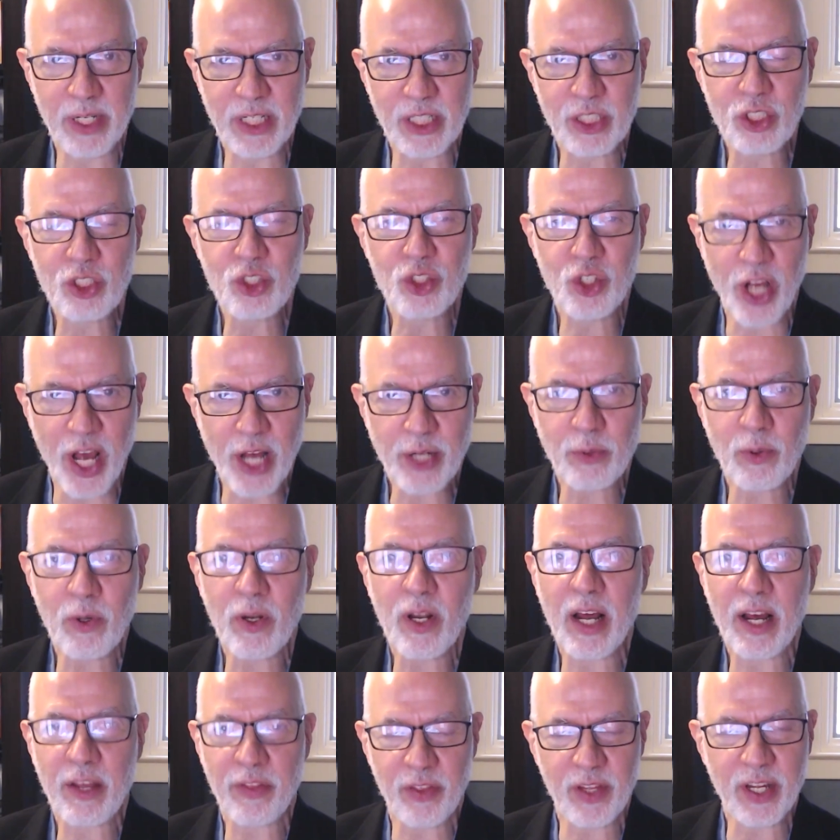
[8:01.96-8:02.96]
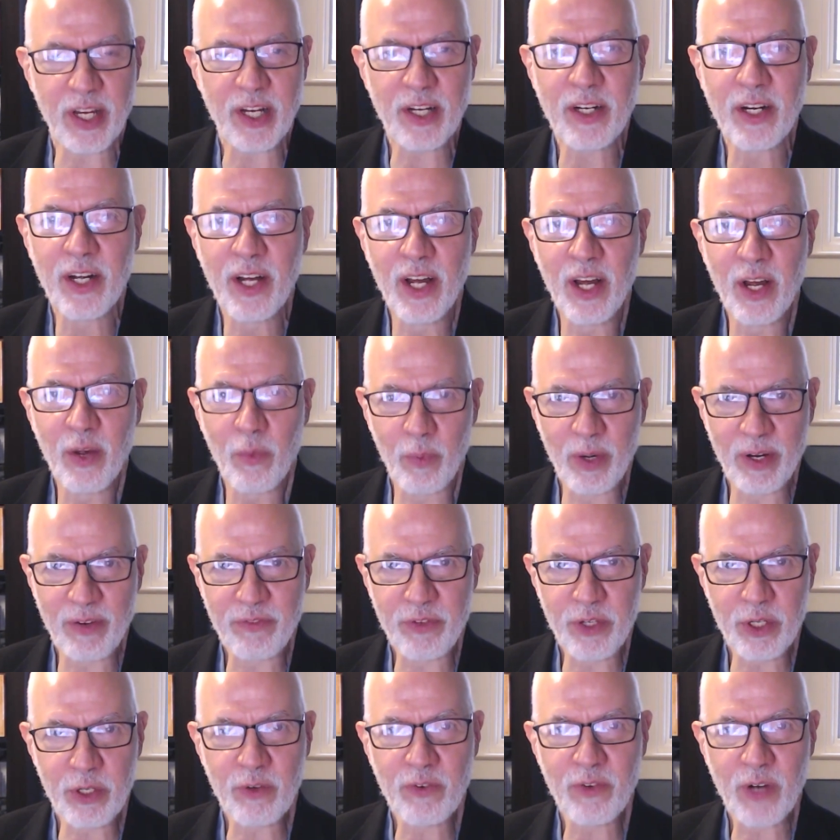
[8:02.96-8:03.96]
but in general, I think we
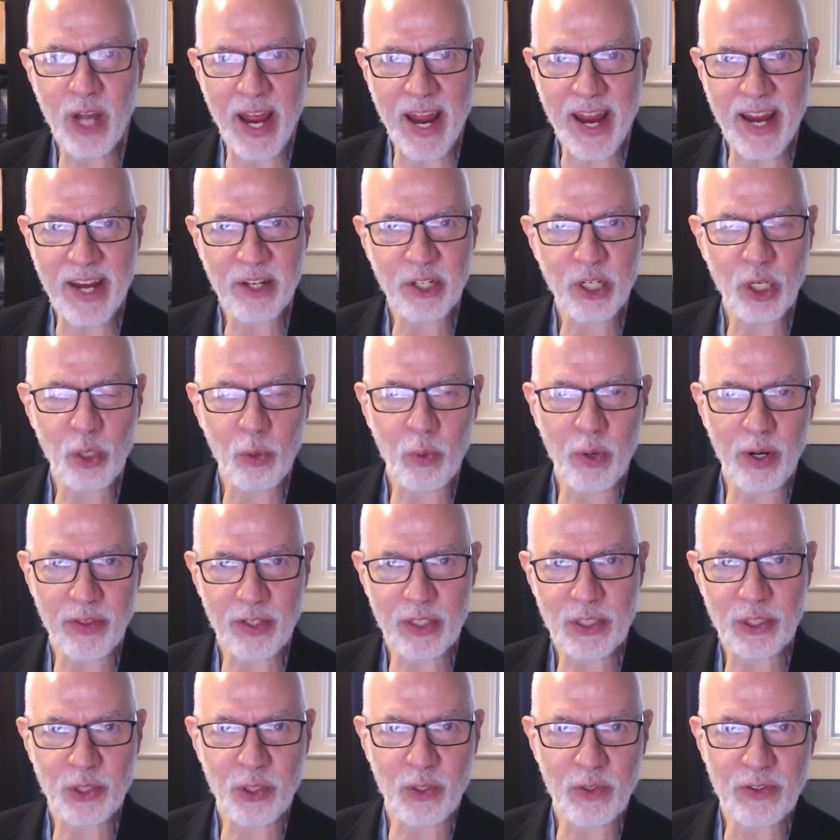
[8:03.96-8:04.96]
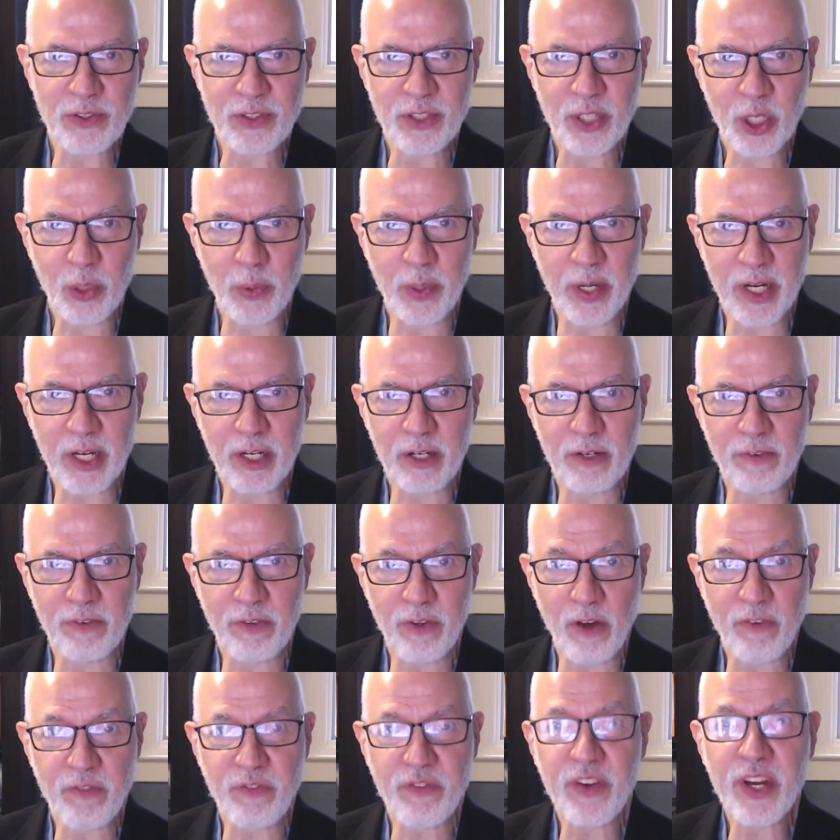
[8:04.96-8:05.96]
view anger with a certain degree of
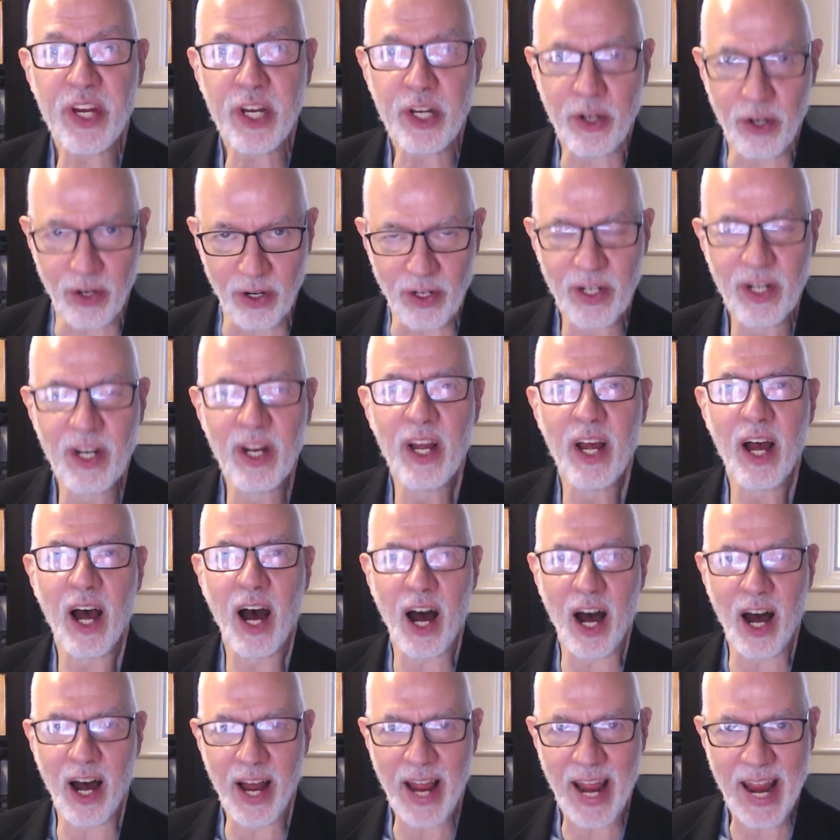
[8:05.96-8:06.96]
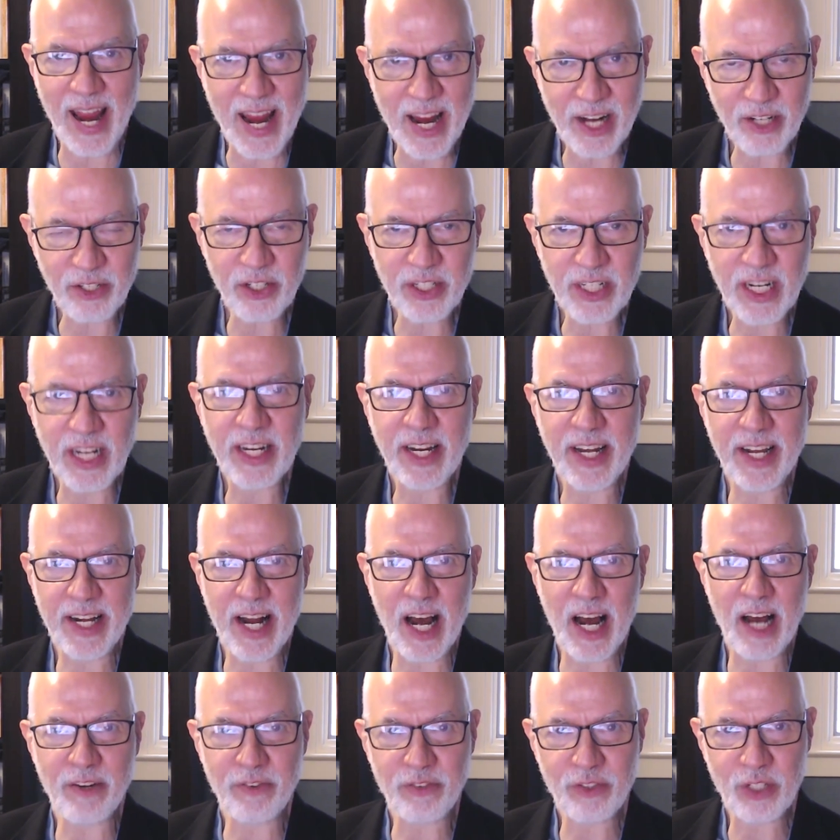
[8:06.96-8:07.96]
fear. Anger can get
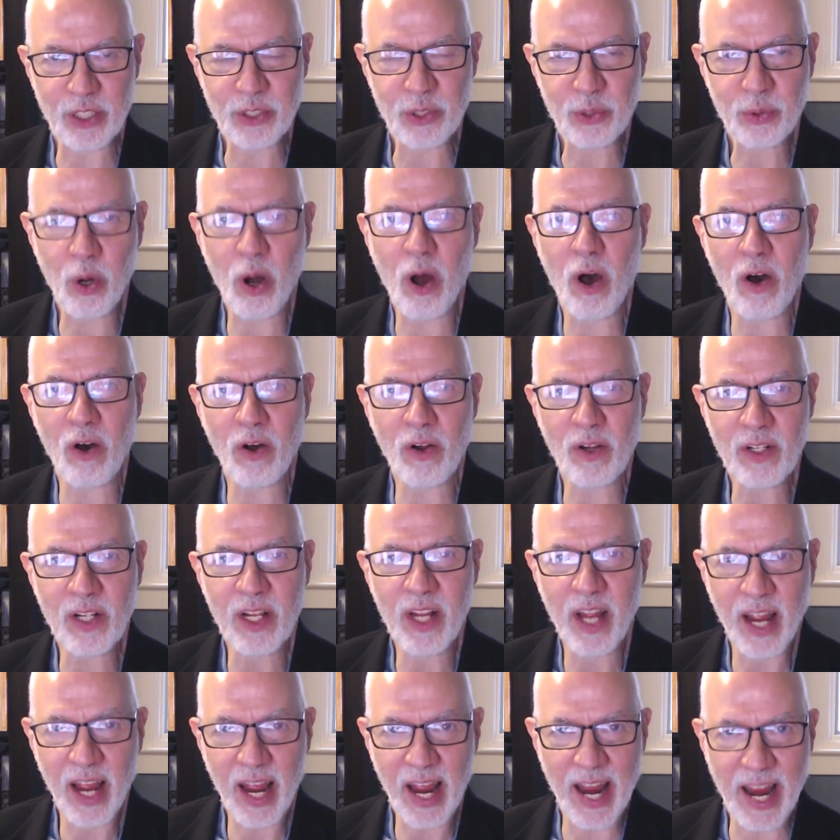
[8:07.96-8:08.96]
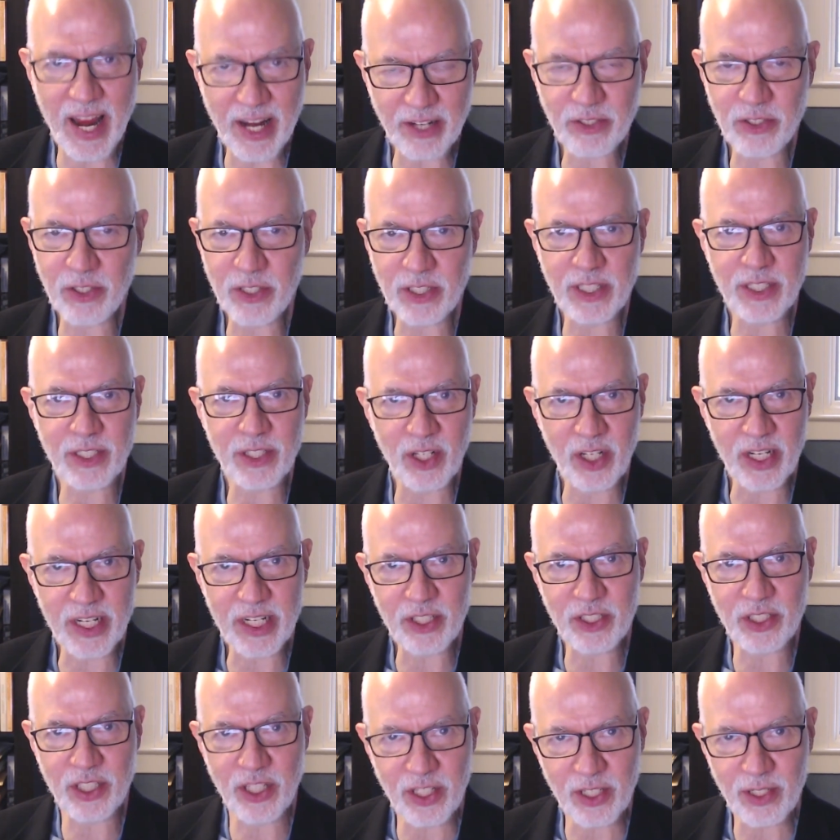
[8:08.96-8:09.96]
out of control. Anger can
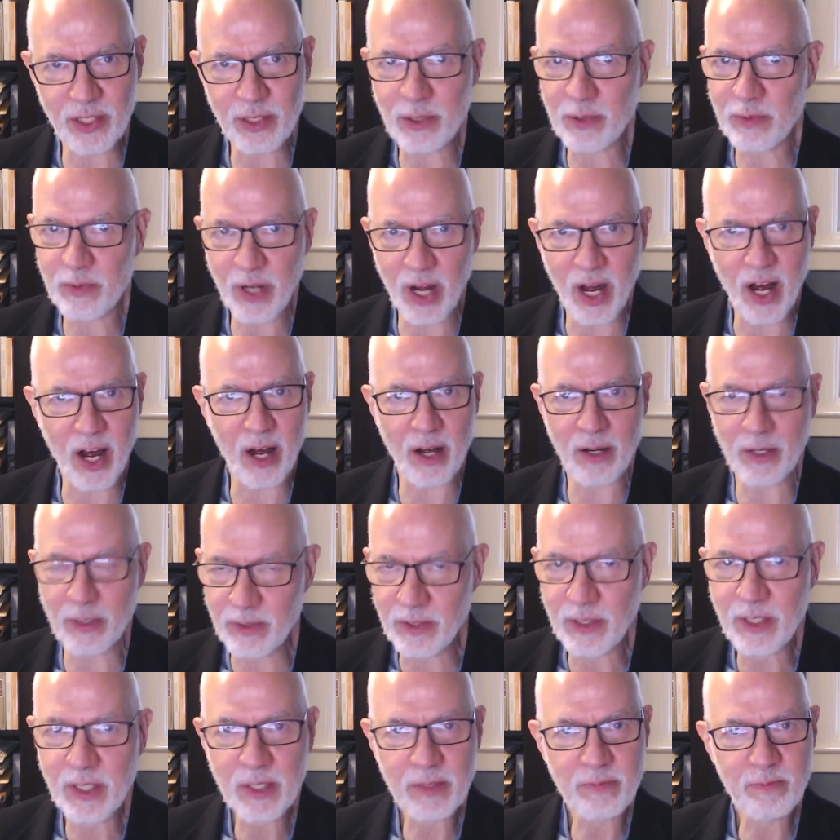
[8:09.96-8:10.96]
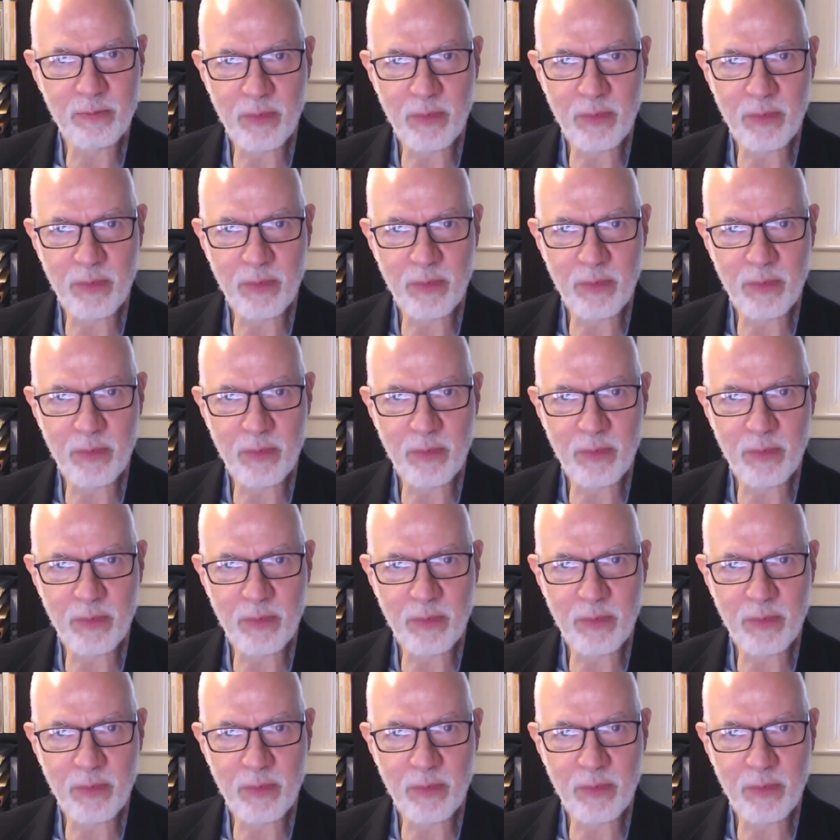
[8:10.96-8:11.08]
lead to